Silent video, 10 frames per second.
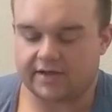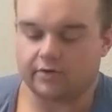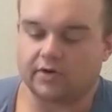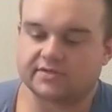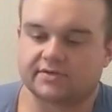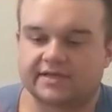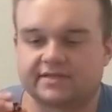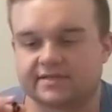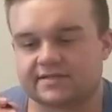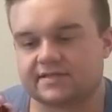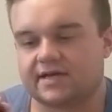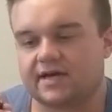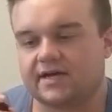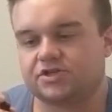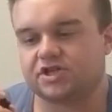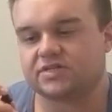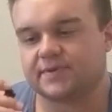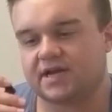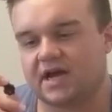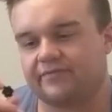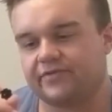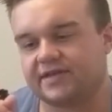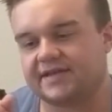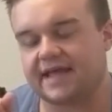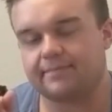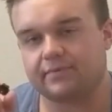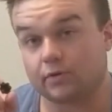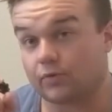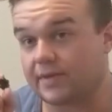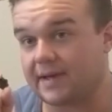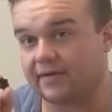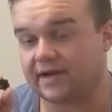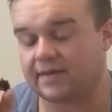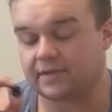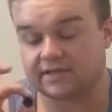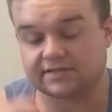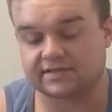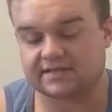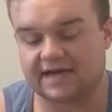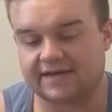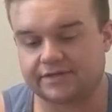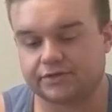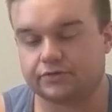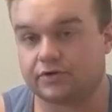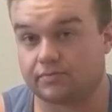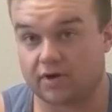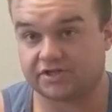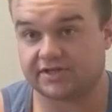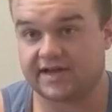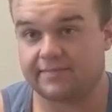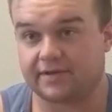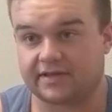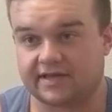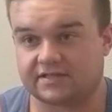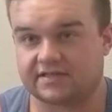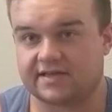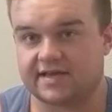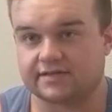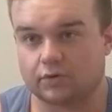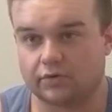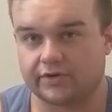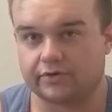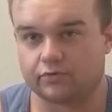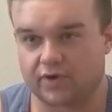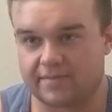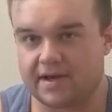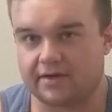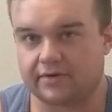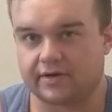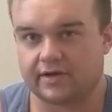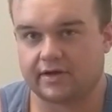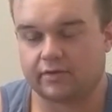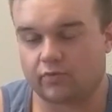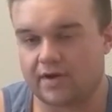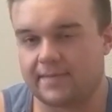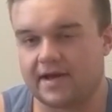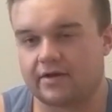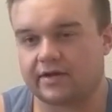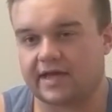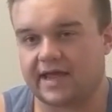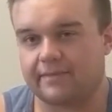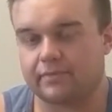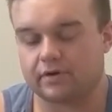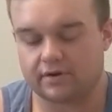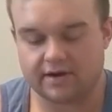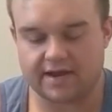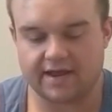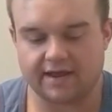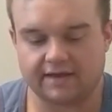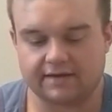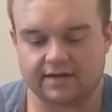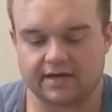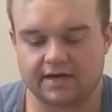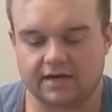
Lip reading: You'll also get this adjustment knob for the rebound damping. This does not do compression damping. The XTAs only do rebound, camber, and